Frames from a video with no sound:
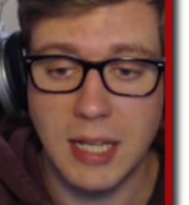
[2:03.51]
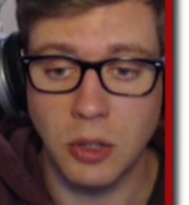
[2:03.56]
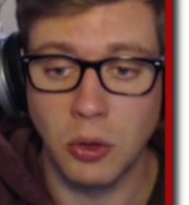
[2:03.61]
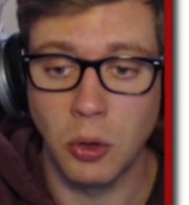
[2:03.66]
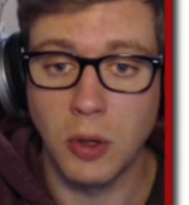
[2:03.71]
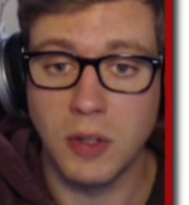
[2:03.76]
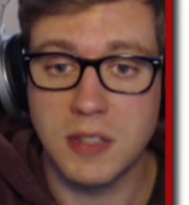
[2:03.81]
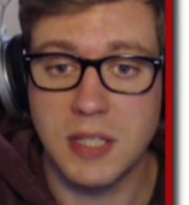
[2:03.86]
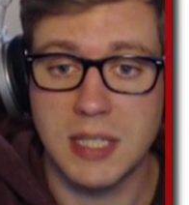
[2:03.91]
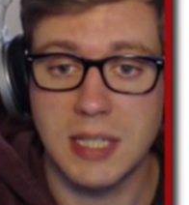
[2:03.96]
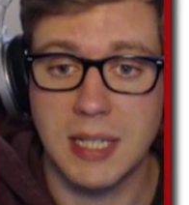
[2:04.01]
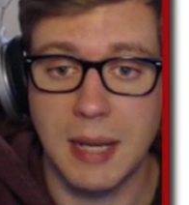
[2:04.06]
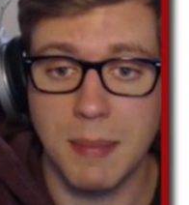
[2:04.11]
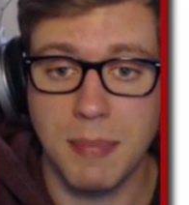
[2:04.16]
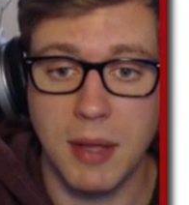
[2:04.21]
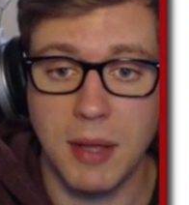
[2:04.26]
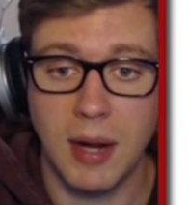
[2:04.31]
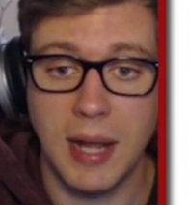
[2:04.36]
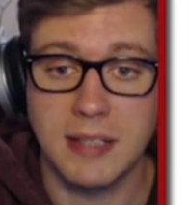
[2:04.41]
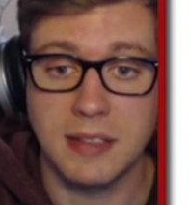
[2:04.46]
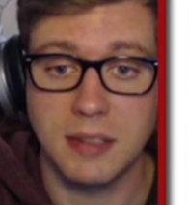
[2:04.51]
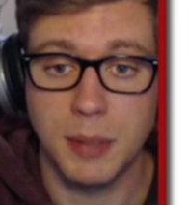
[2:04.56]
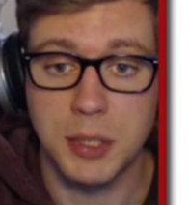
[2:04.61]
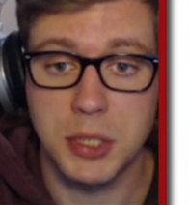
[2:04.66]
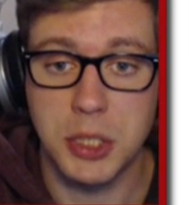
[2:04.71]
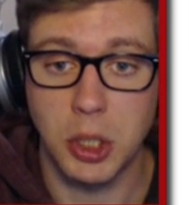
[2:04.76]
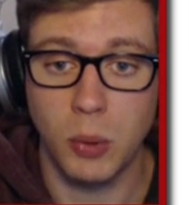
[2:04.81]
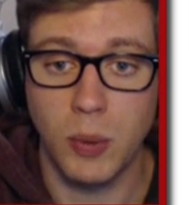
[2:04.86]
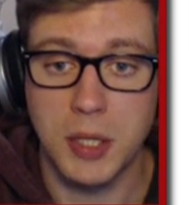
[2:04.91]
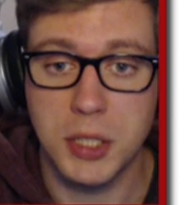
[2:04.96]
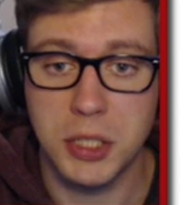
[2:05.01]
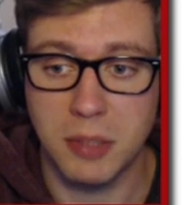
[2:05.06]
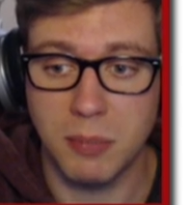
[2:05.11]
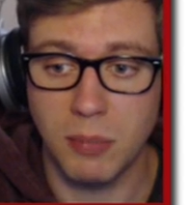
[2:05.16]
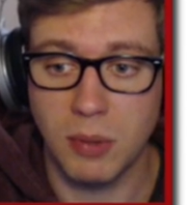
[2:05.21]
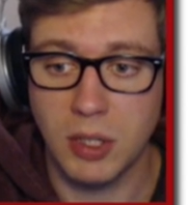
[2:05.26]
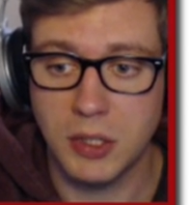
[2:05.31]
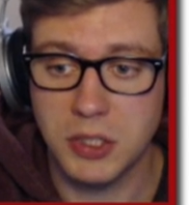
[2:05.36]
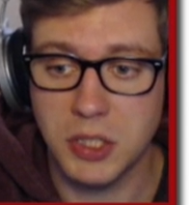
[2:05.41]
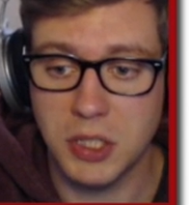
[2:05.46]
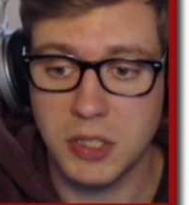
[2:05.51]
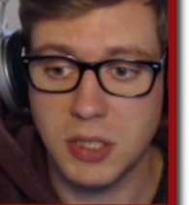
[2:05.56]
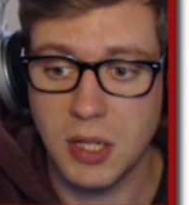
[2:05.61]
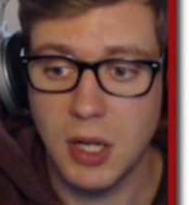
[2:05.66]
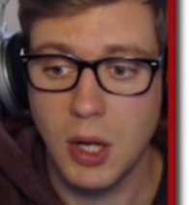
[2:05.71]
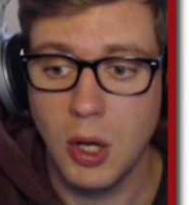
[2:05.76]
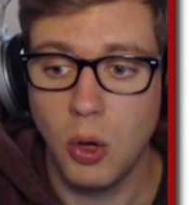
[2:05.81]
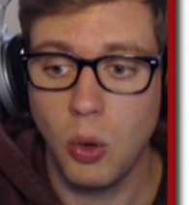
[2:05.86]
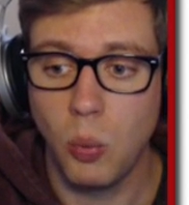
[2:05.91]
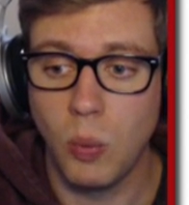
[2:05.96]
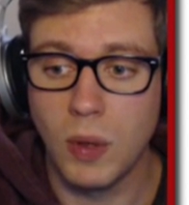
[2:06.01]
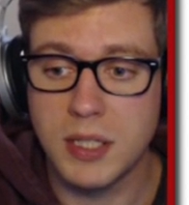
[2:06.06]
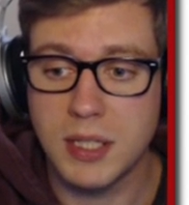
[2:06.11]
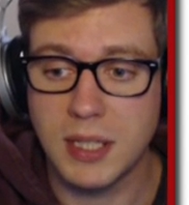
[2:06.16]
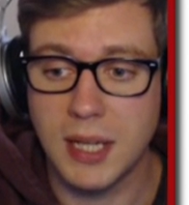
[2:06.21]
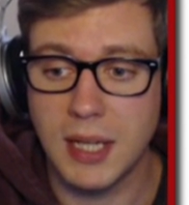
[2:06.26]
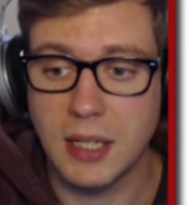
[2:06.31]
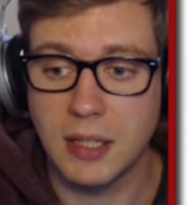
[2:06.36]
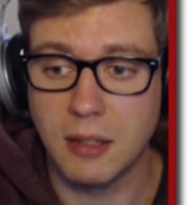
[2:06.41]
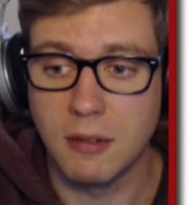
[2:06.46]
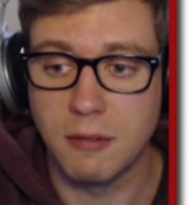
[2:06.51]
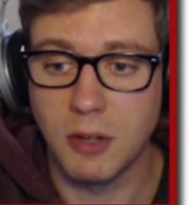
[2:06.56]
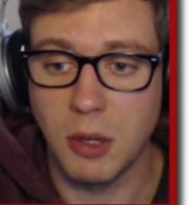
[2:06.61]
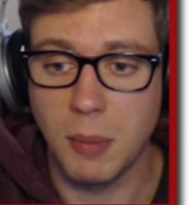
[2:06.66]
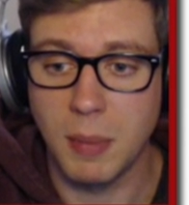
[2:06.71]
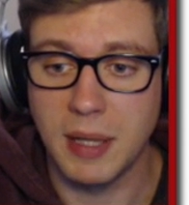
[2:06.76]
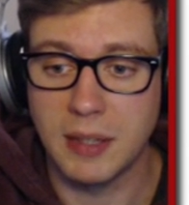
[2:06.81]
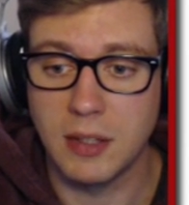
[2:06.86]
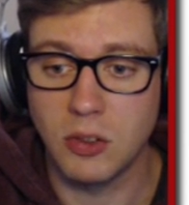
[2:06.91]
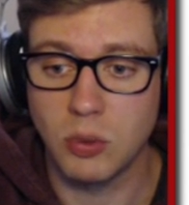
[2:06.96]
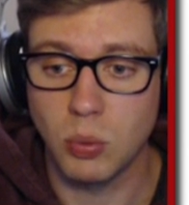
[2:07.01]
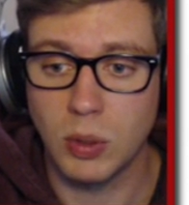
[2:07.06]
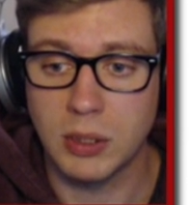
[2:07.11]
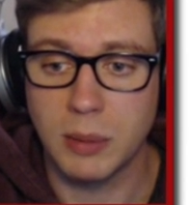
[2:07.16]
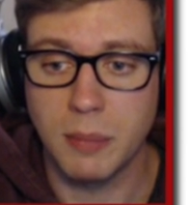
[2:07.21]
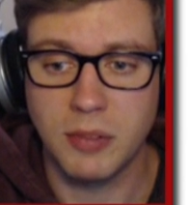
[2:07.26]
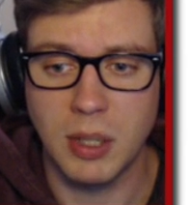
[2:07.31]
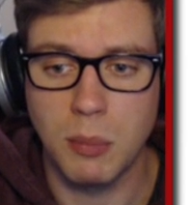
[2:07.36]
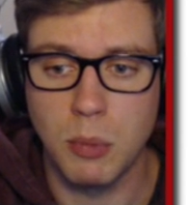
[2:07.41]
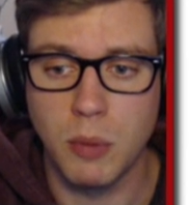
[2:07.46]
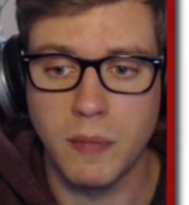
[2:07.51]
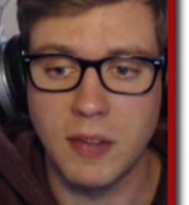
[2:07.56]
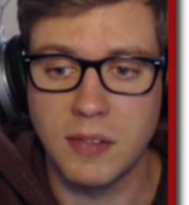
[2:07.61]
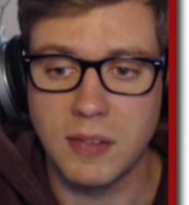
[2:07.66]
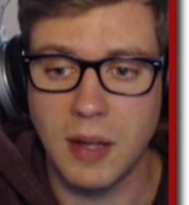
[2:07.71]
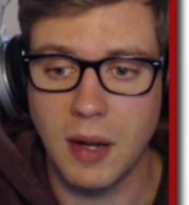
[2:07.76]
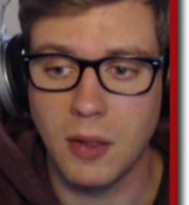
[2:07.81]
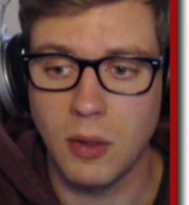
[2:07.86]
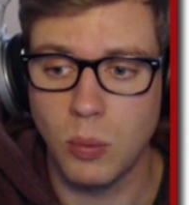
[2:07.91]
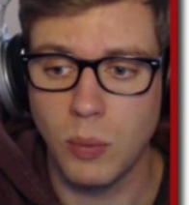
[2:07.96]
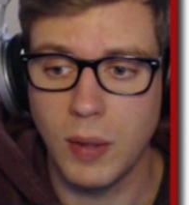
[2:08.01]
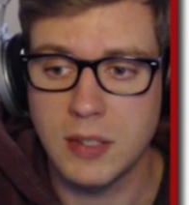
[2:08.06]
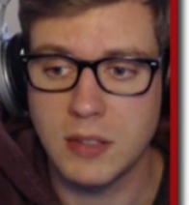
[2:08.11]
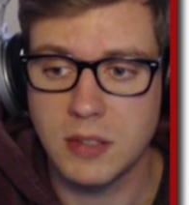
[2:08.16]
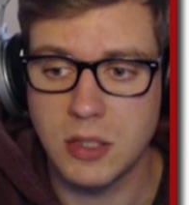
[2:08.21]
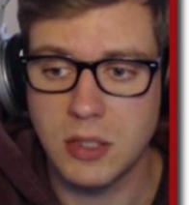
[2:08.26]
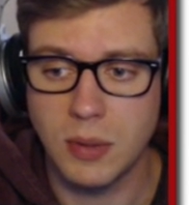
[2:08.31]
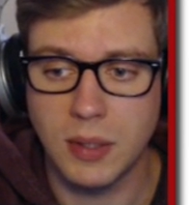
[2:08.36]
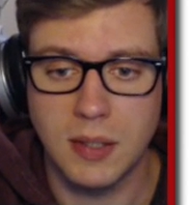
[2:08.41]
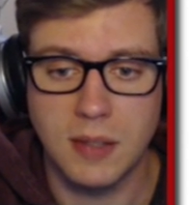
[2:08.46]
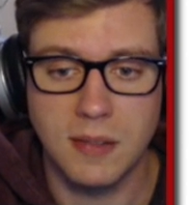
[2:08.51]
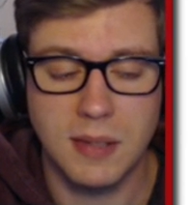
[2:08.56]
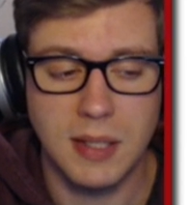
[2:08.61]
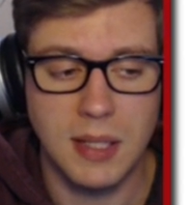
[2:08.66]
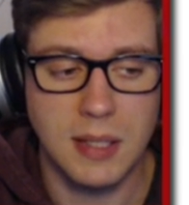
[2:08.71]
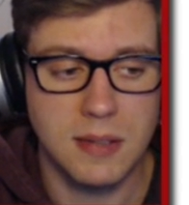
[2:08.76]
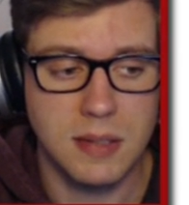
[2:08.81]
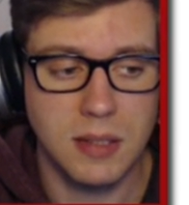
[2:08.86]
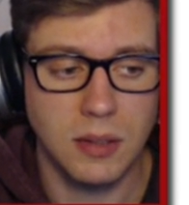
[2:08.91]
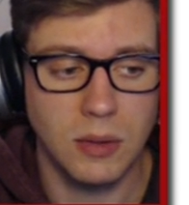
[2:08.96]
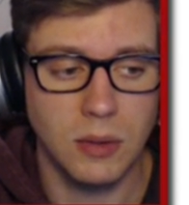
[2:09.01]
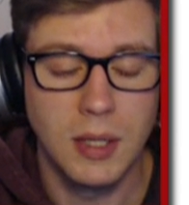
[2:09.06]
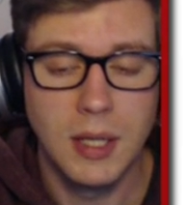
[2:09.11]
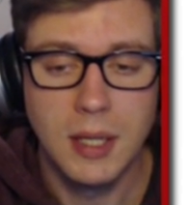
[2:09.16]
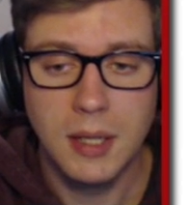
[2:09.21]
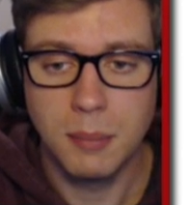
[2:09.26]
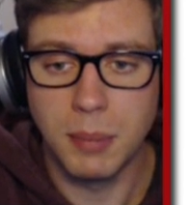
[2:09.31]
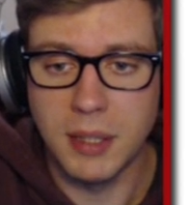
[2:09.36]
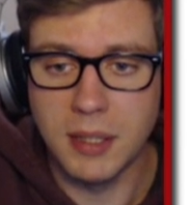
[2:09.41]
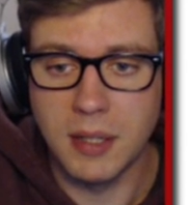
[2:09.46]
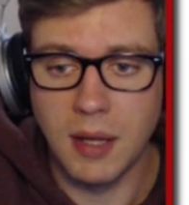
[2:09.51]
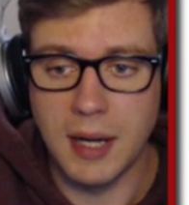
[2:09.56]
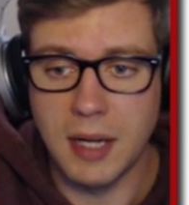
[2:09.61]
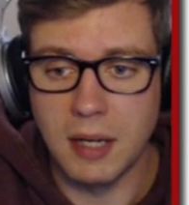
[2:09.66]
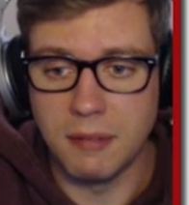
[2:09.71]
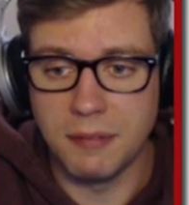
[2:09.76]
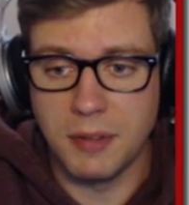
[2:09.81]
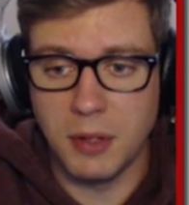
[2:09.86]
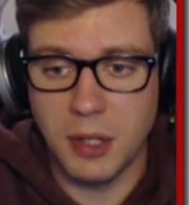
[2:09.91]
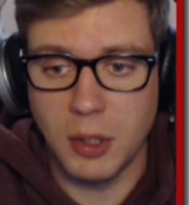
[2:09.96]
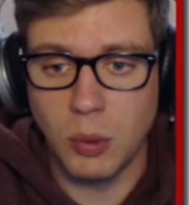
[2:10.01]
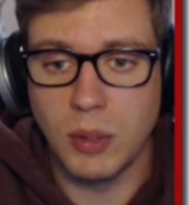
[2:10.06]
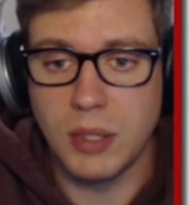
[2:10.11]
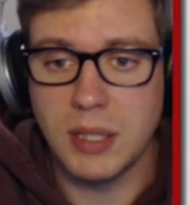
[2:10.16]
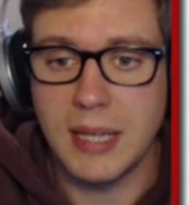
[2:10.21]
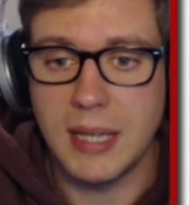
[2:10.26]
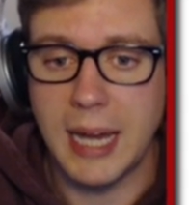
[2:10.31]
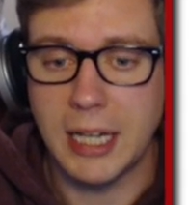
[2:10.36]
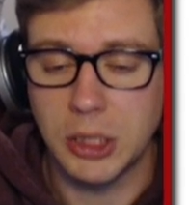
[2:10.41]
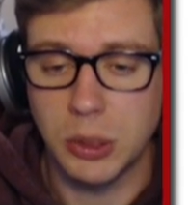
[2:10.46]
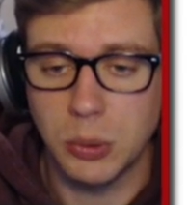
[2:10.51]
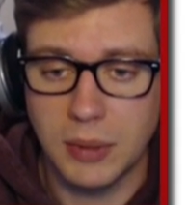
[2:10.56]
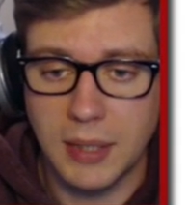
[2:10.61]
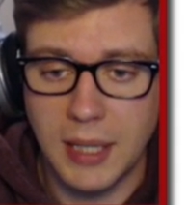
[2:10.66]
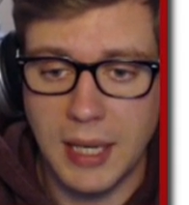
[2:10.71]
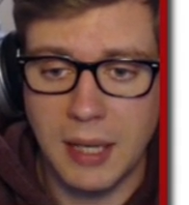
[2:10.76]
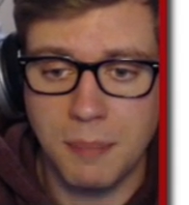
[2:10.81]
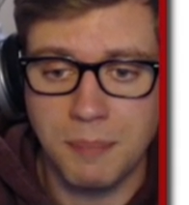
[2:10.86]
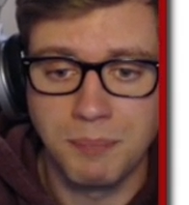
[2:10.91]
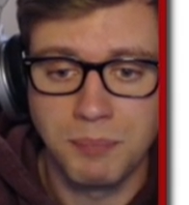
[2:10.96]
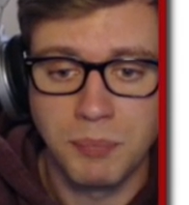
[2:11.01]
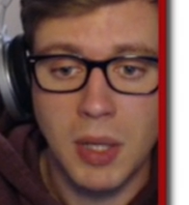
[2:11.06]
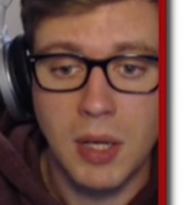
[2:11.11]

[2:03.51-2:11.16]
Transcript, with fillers: You'll notice the time there has a bunch of question marks, just once again confirming that this worked. I'm just going to move this out of the way so you can see it still, but not interfering with the actual game.